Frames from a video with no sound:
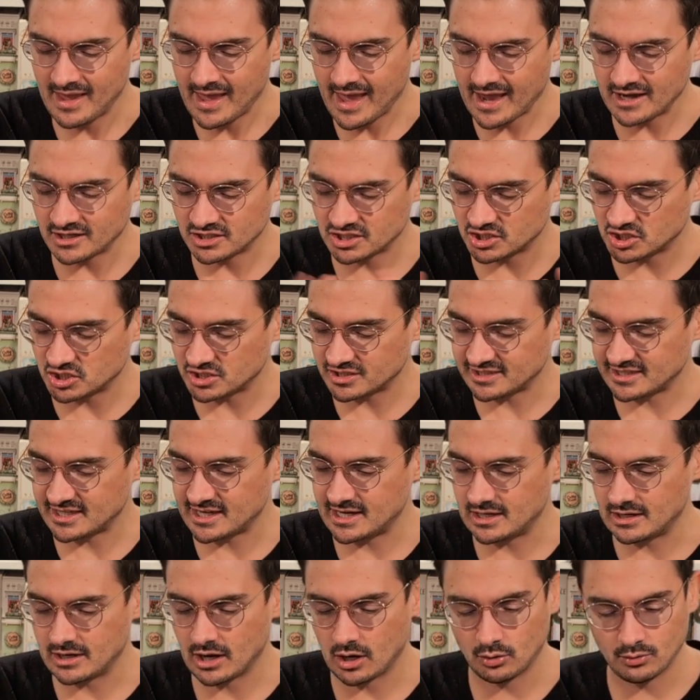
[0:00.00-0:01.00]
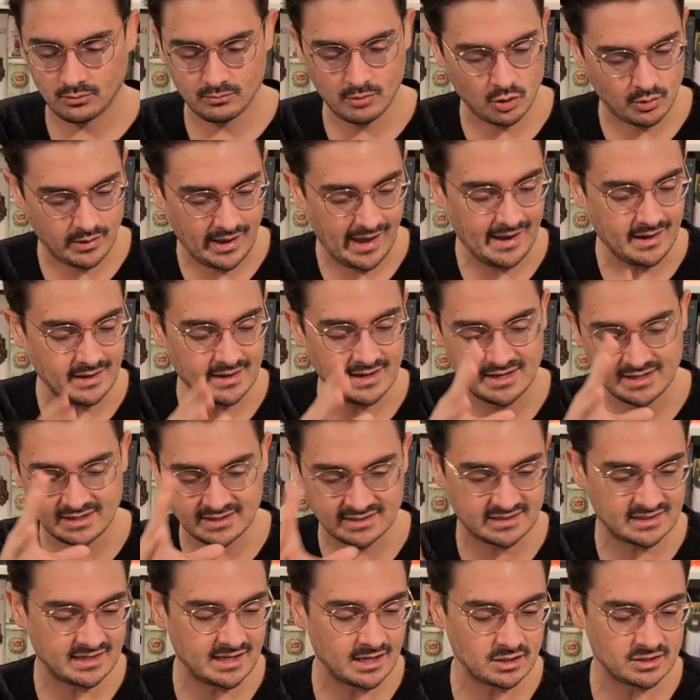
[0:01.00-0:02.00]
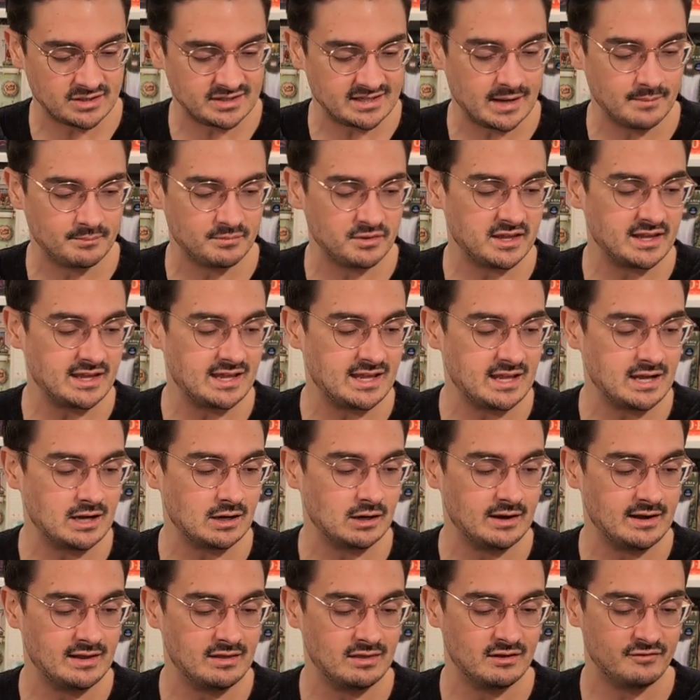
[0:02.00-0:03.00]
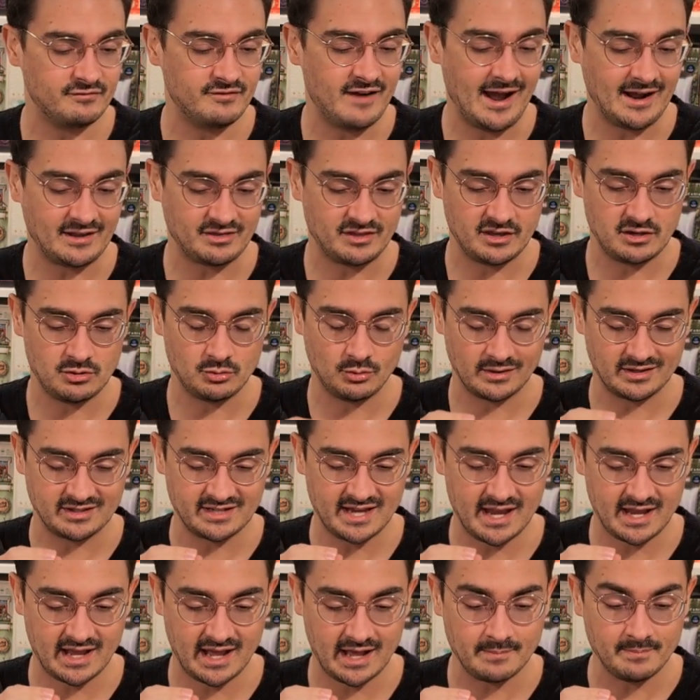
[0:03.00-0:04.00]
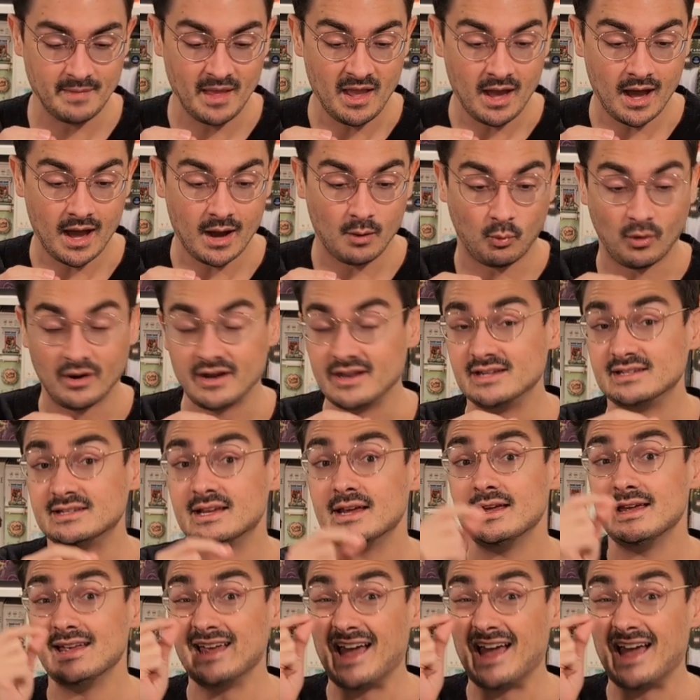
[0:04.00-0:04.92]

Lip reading: and to just see, okay, is there something here in the fact that you are taking what is